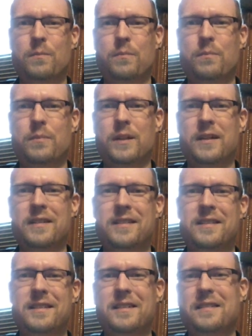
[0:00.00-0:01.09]

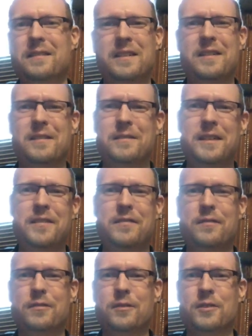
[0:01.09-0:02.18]
but you know,
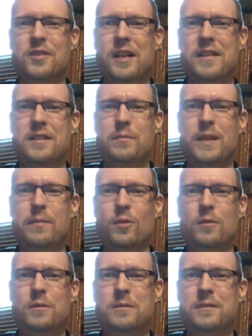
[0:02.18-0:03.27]
even for sighted
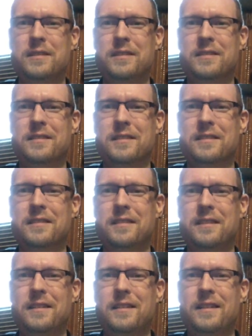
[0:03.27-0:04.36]
people, it
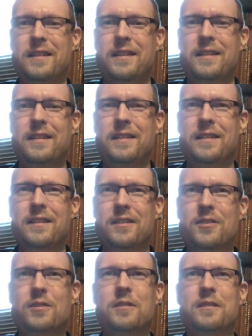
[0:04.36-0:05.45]

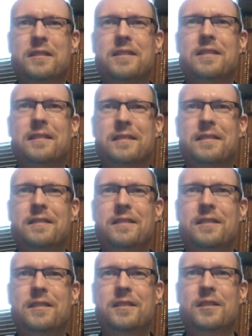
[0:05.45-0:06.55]
should
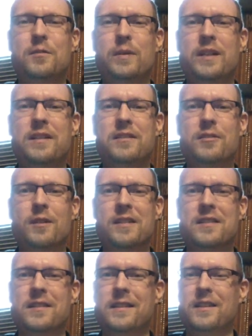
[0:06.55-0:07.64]
be an
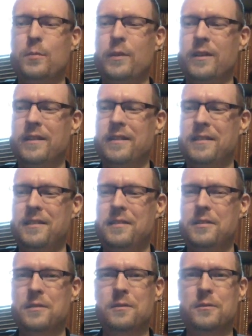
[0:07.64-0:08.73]
interesting experience
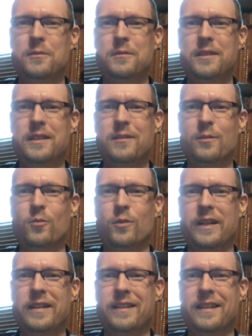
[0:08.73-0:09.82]
to hear the
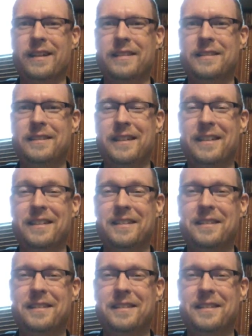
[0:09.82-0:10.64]
way that I say it.